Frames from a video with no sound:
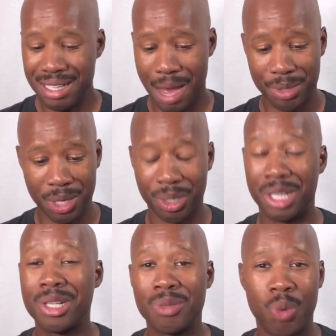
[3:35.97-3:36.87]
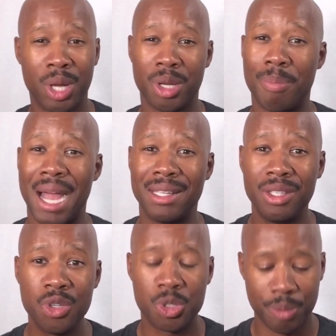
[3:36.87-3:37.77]
I would go to Goodwill or buy
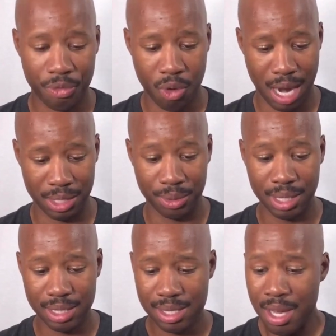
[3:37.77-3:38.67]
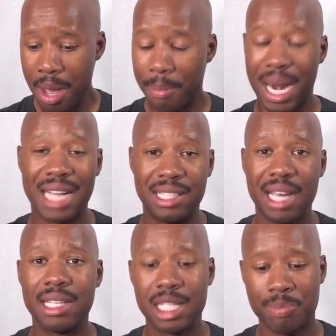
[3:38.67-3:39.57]
used before I do this. But I've
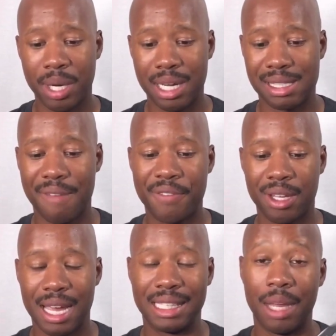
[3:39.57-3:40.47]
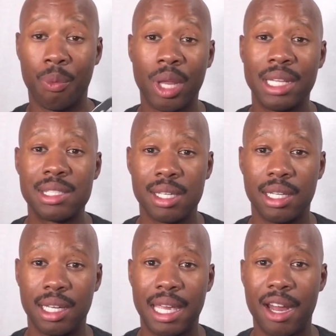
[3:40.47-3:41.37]
done this because I felt like they really took
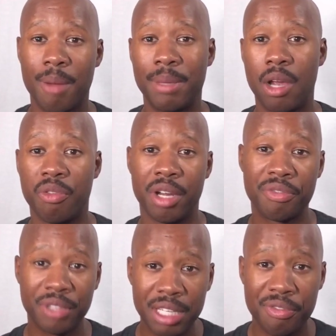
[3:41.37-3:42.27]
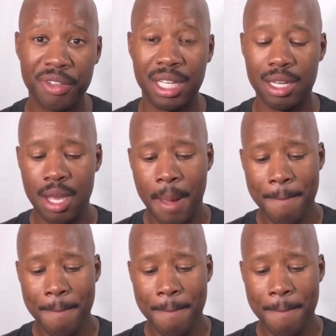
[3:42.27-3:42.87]
good care of me over at Fleet Feet.